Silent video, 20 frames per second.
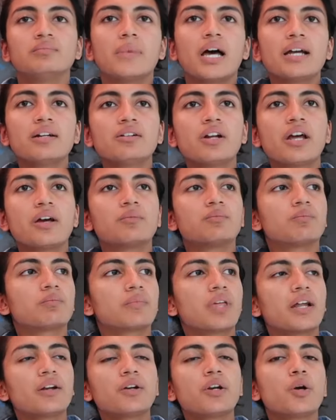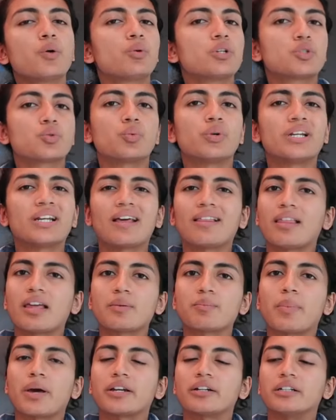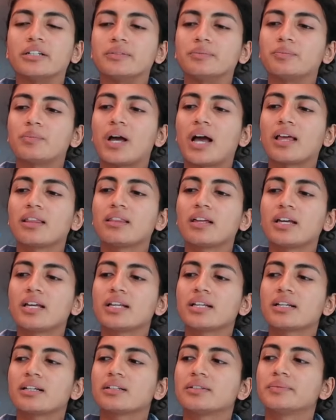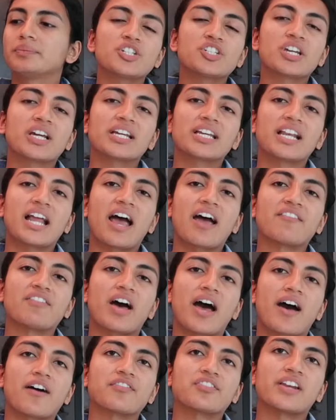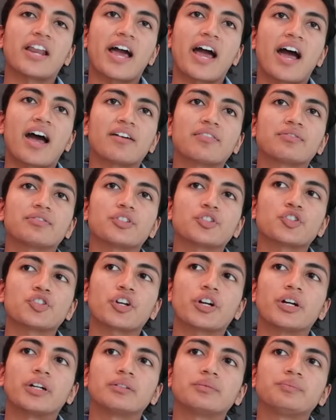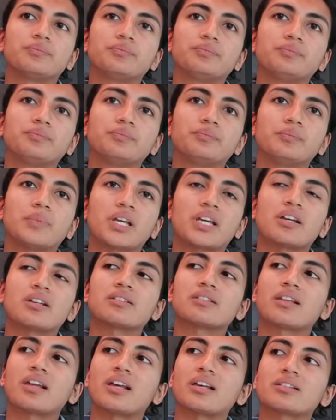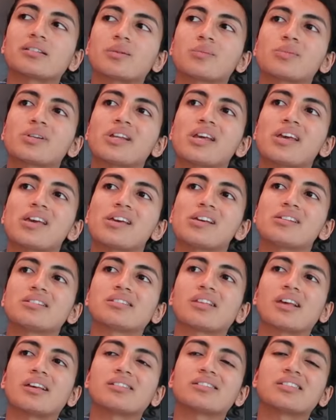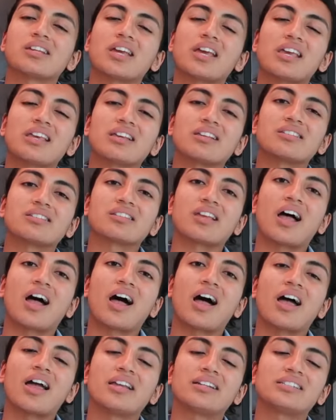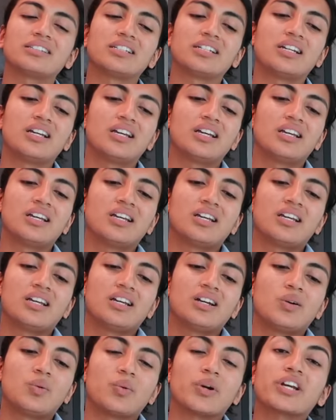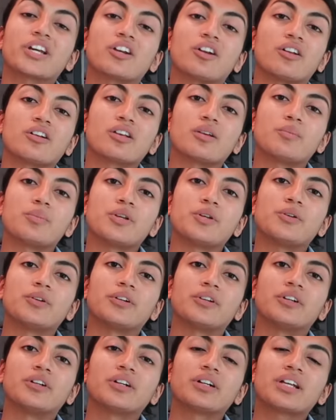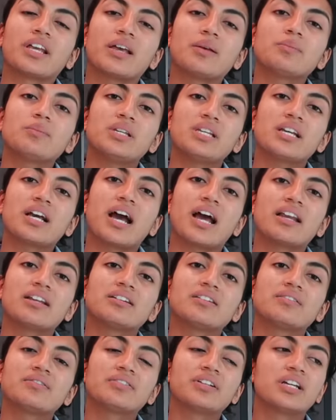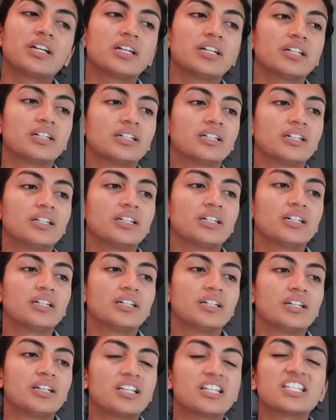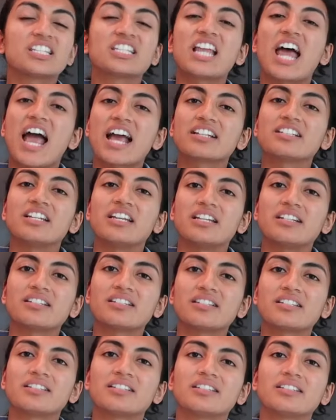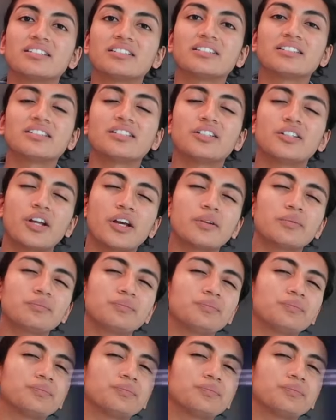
I don't know. I don't know which one I like better. I like, wish I could have half and half for sure. Because like some days, like staying inside, working on computer can be kind of stagnant, you know?